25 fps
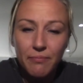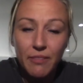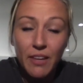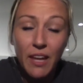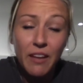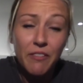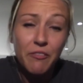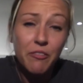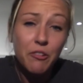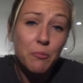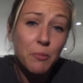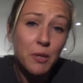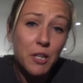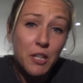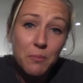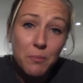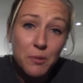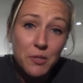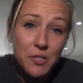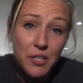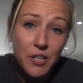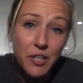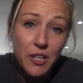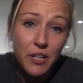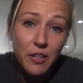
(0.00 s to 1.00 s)
and for me in
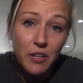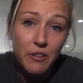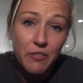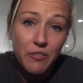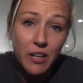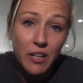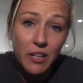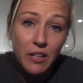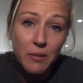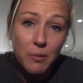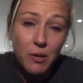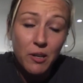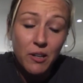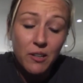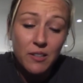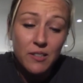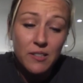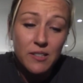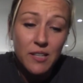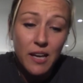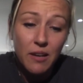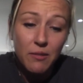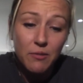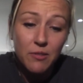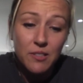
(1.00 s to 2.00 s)
particular volleyball,
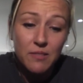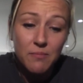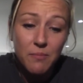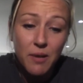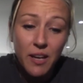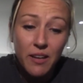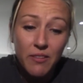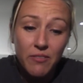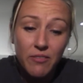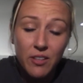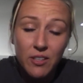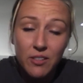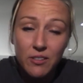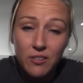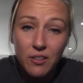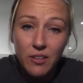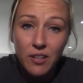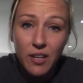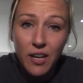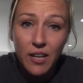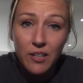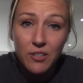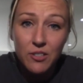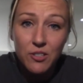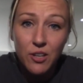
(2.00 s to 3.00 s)
because that was my vehicle
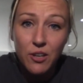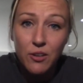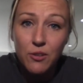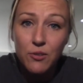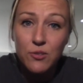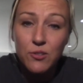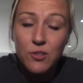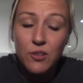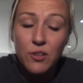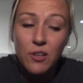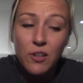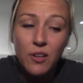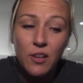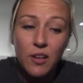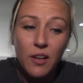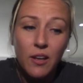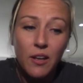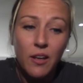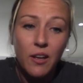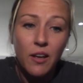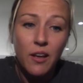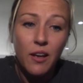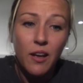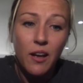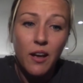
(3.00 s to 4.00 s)
that I chose.
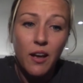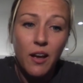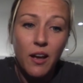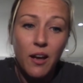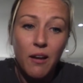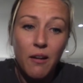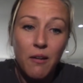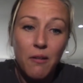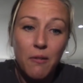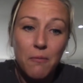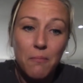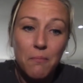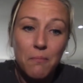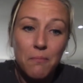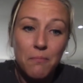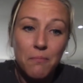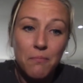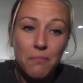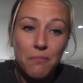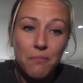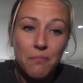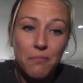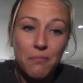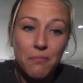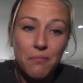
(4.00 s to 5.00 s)
Um,
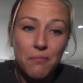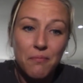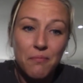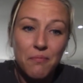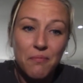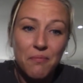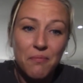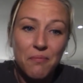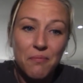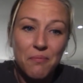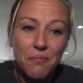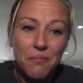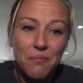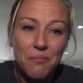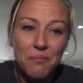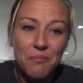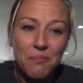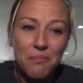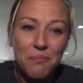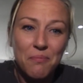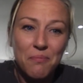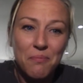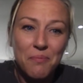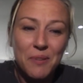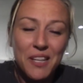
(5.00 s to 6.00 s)

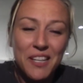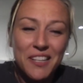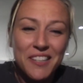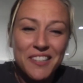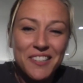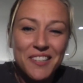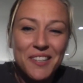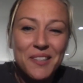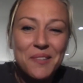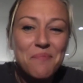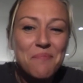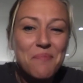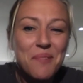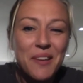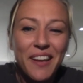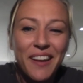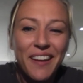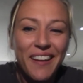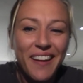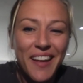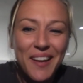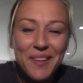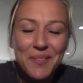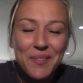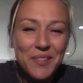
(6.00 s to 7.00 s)
but it's just
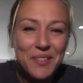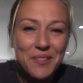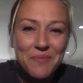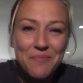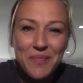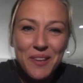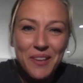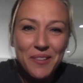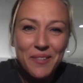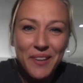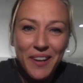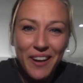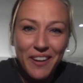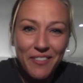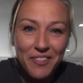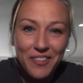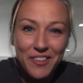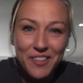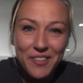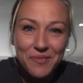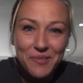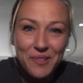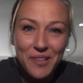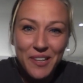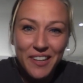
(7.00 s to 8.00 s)
being able to be whatever
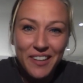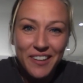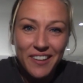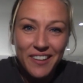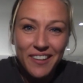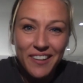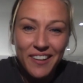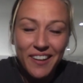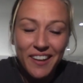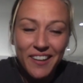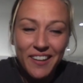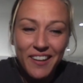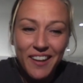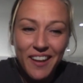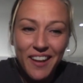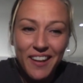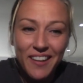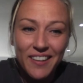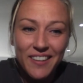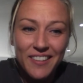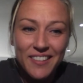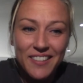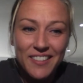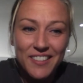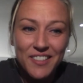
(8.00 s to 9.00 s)
you want,
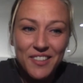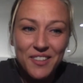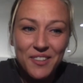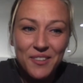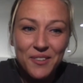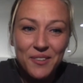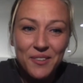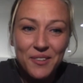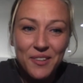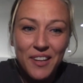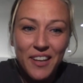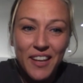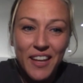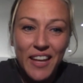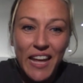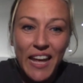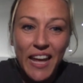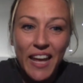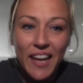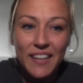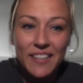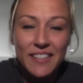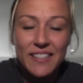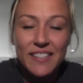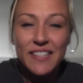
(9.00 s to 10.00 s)
and to
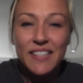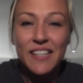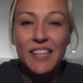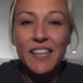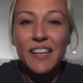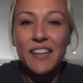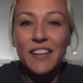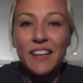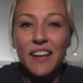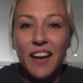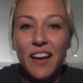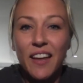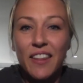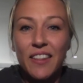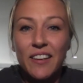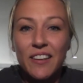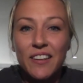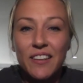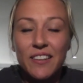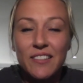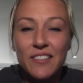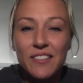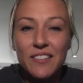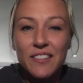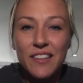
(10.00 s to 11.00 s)
exceed
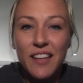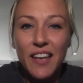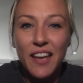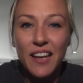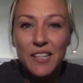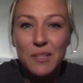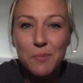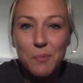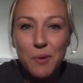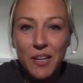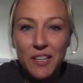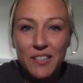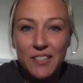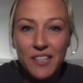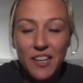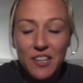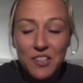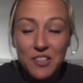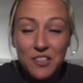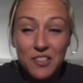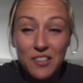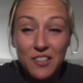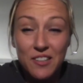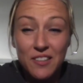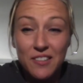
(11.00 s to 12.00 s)
others'
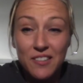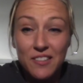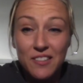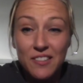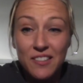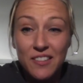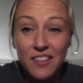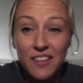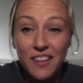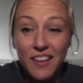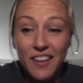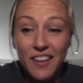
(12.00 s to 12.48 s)
expectations